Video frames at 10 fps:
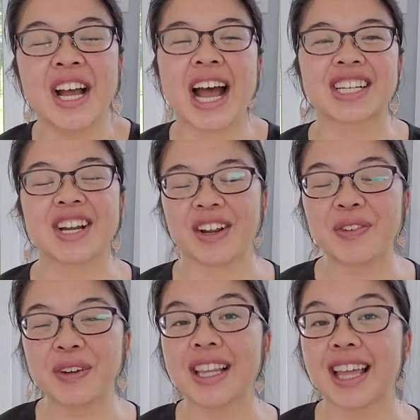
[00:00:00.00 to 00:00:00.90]
Actually, no, he
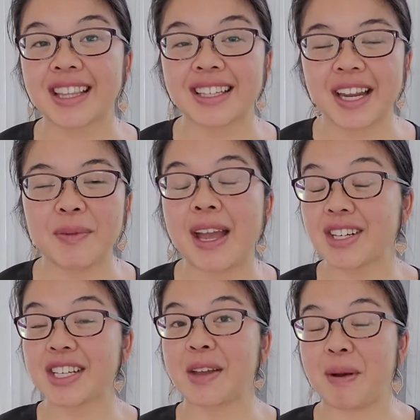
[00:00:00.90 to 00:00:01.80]
really liked the name. He
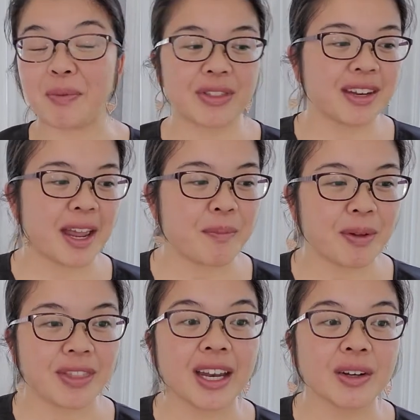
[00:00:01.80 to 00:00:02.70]
actually came up with the name,
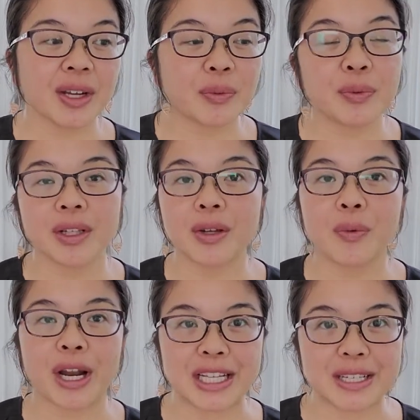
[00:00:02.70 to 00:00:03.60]
but then he really
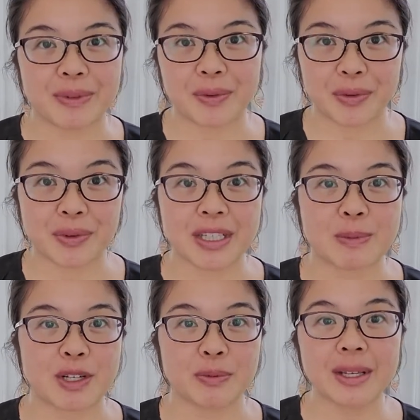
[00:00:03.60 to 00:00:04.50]
wanted something with a really
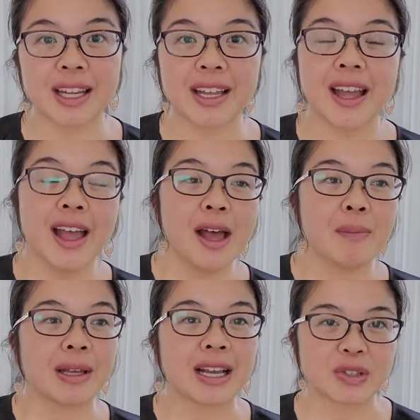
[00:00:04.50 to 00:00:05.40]
special meaning
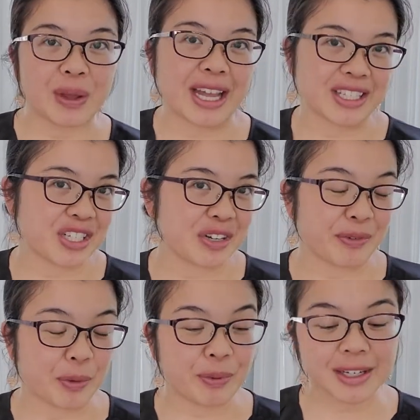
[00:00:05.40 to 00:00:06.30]
because we had such a
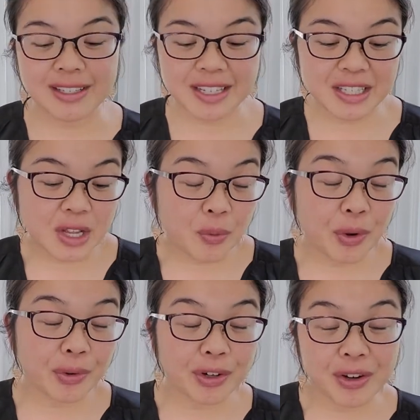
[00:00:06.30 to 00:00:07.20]
difficult pregnancy. So we
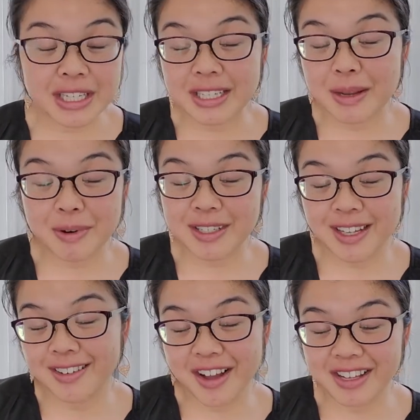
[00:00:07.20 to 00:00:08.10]
were going to name our
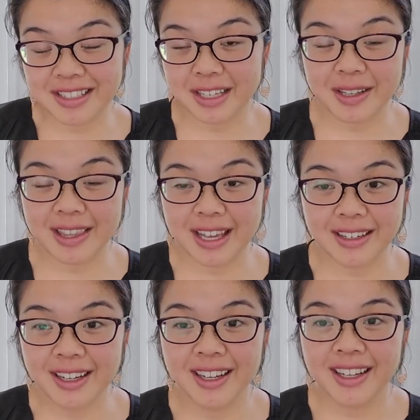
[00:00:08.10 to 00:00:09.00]
son Knoxley, and
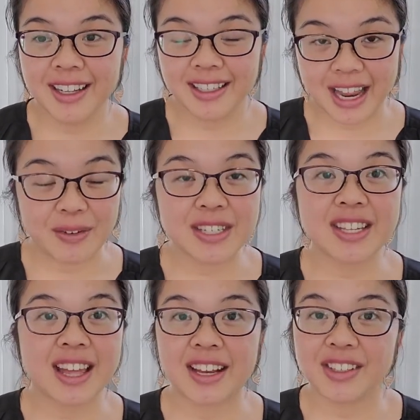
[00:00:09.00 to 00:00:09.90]
then now it's
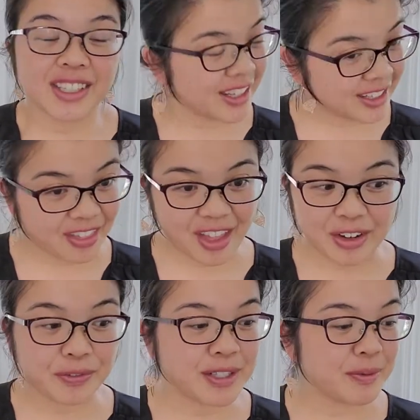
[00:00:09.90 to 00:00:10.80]
Nathaniel. I think
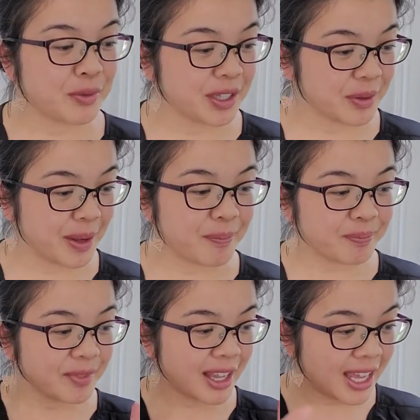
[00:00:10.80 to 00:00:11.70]
Nathaniel fits him really well.
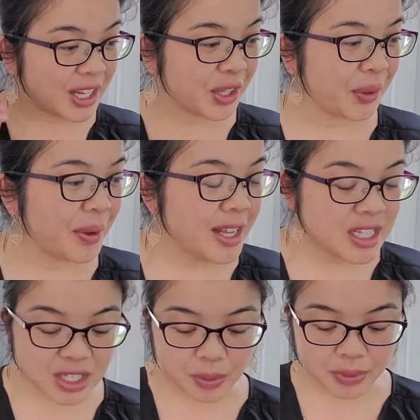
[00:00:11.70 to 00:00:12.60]
Anywho,
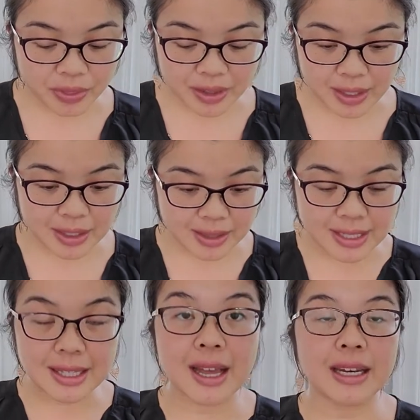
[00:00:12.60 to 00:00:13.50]
so the
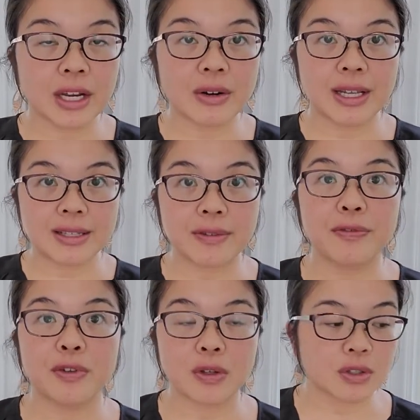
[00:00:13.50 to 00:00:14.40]
this line here is
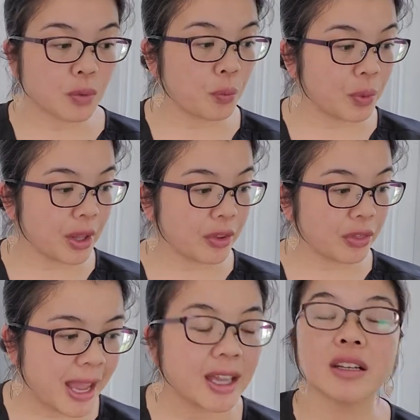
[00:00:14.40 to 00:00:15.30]
infused
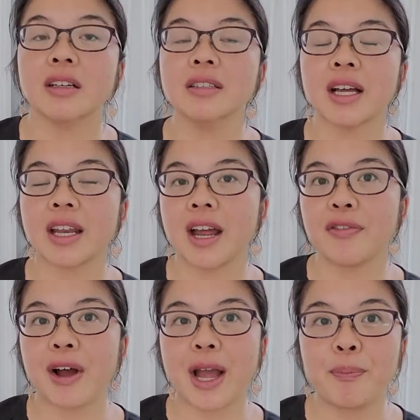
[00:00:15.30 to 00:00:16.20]
with paeonol, and
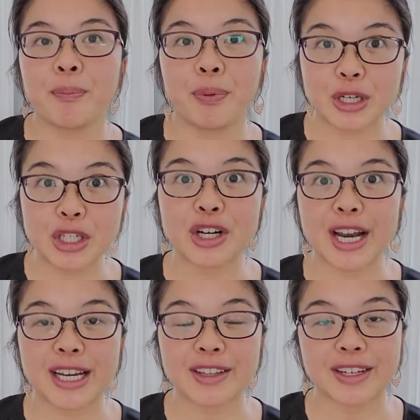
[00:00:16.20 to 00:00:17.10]
if I butcher
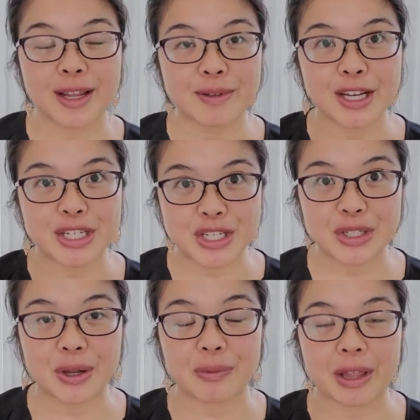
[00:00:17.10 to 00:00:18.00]
any of the names, I
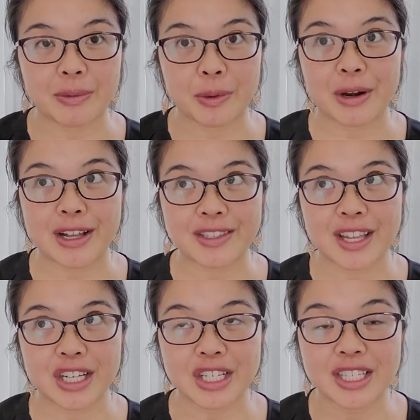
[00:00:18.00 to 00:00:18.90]
do, like the
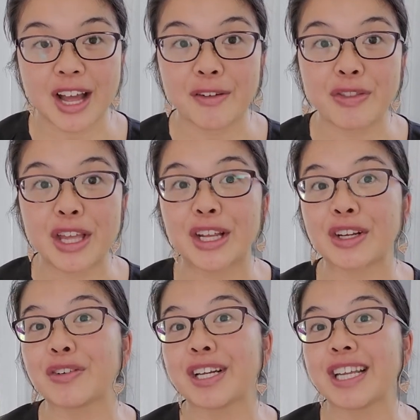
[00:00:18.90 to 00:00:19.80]
pronunciations of the
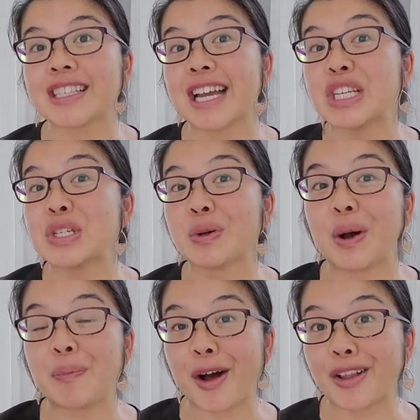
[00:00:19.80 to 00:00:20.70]
ingredients, I do
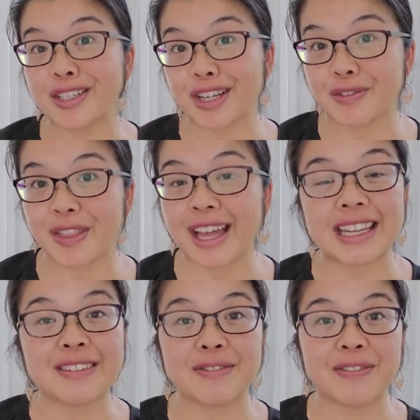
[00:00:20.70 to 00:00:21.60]
apologize for
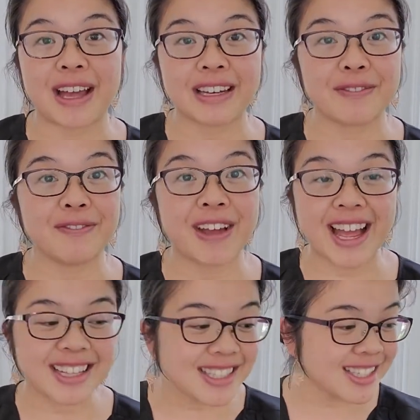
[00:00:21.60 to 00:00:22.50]
that in, in
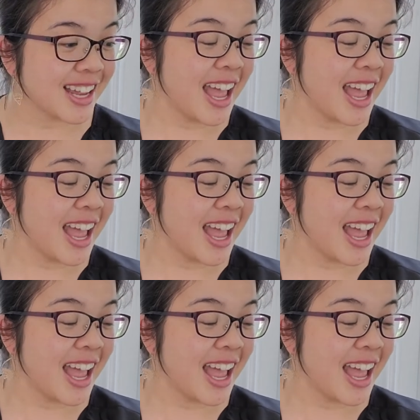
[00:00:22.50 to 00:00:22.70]
advance,